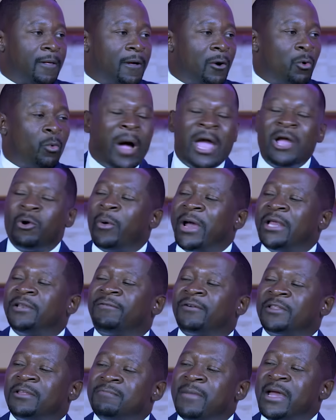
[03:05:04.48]
Why wait
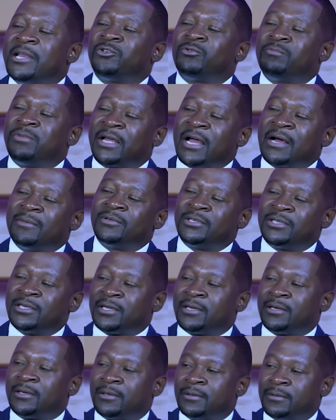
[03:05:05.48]
for the man to become sick
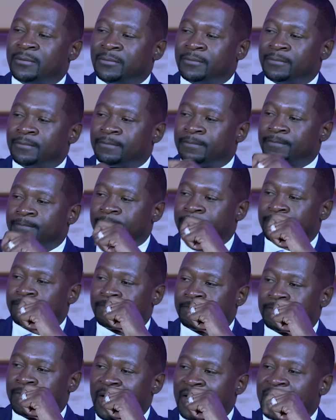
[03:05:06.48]

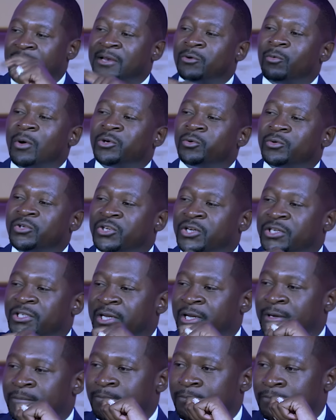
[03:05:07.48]
and then want to treat
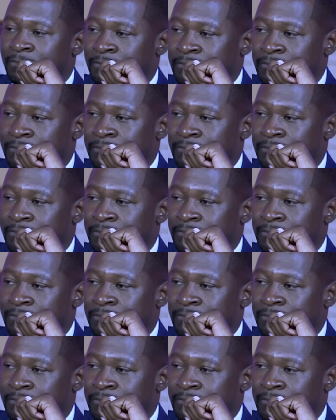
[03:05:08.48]
him?